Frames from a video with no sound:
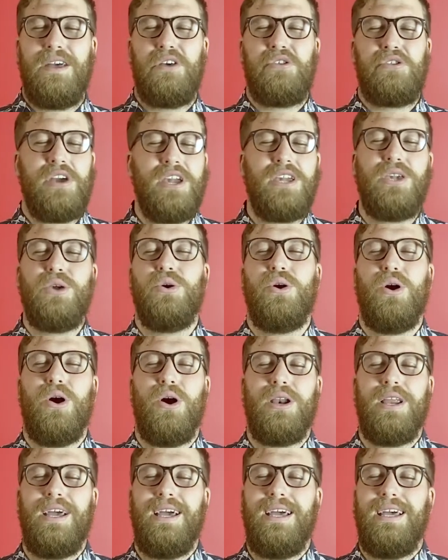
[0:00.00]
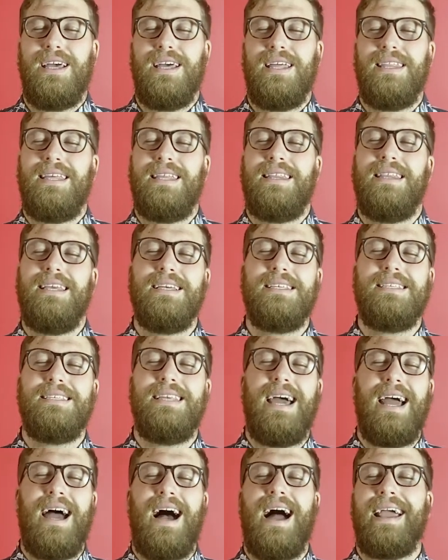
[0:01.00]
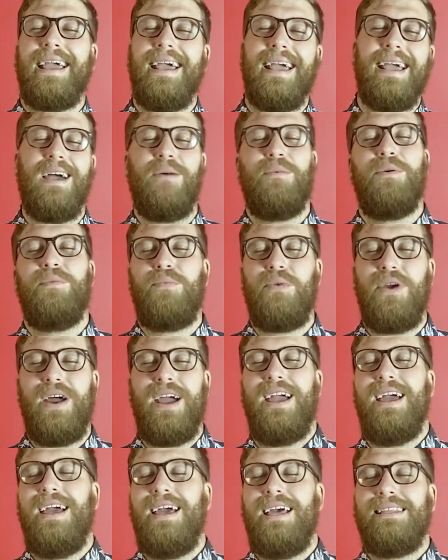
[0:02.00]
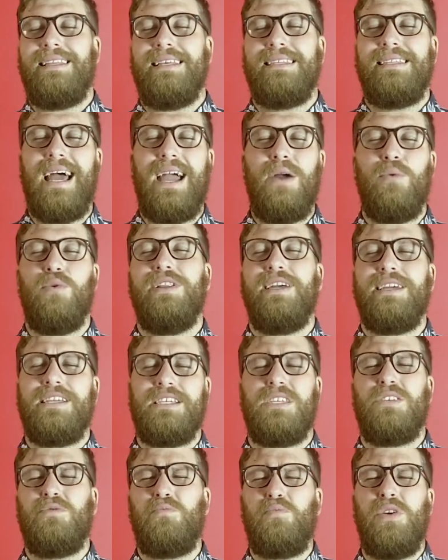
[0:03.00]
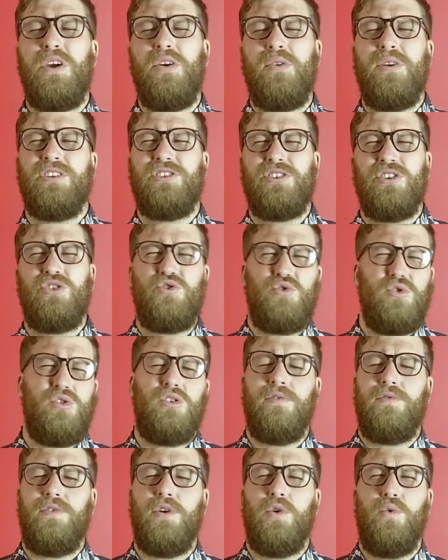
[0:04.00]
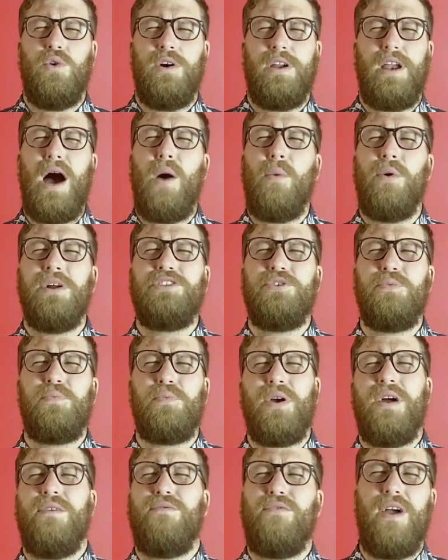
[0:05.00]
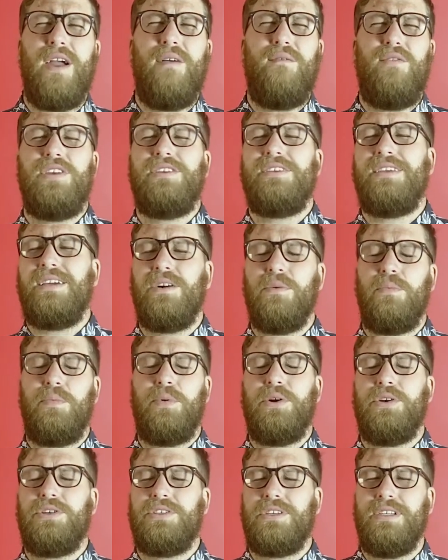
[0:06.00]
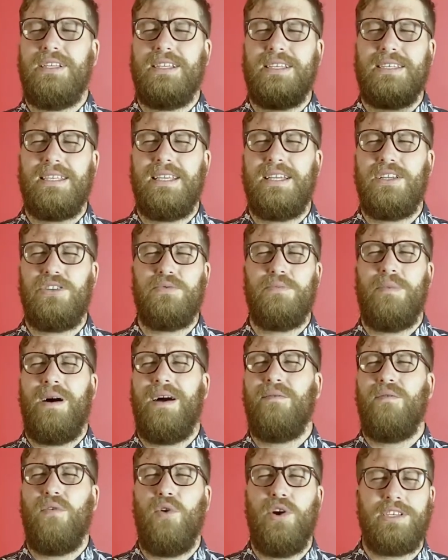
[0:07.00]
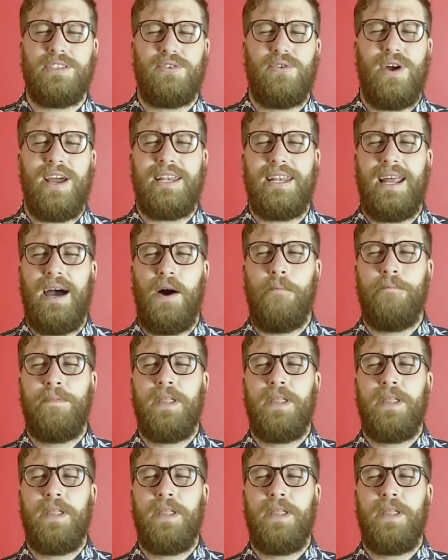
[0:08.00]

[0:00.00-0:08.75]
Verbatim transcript: Thank you, God that this day I can come and pray that they will experience the truth of your word. I want to pray for every single person listening to my voice right now